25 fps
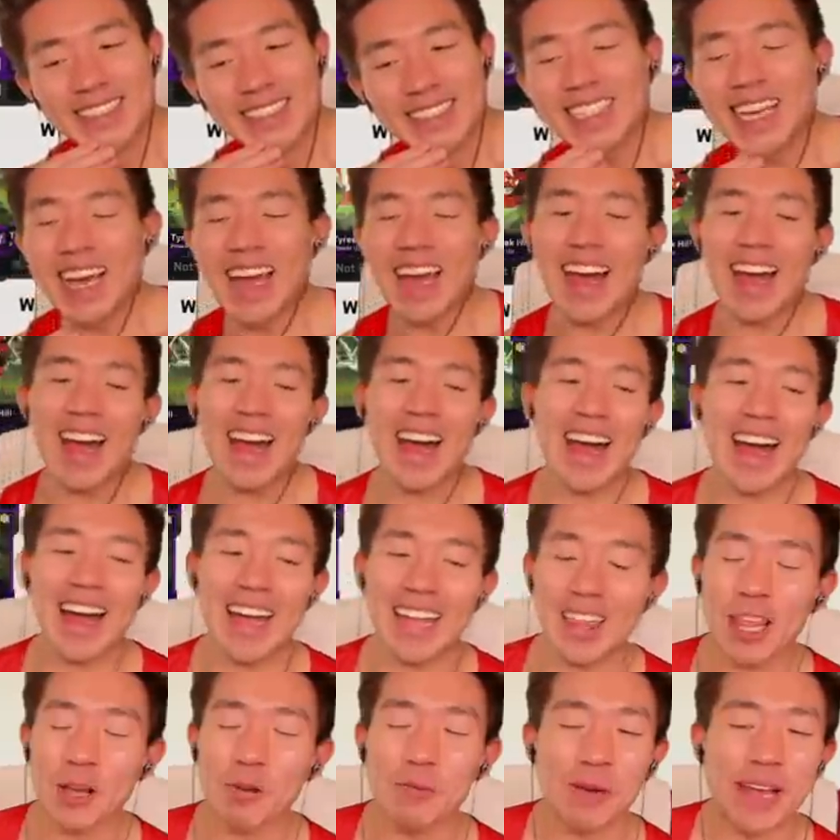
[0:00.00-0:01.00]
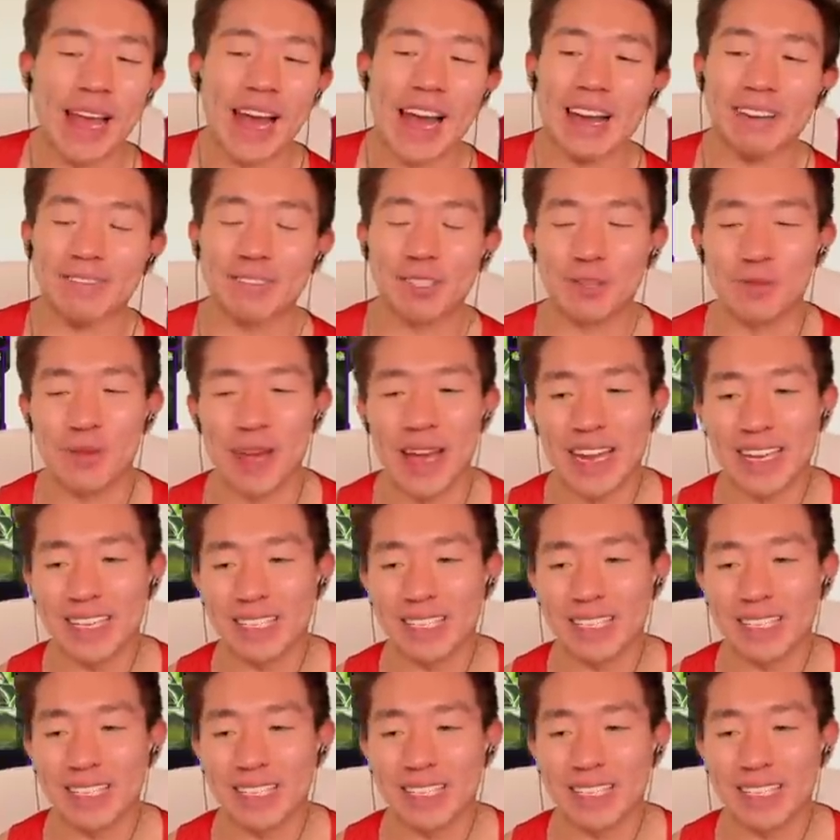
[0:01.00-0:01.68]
Yeah, I think we have to, man.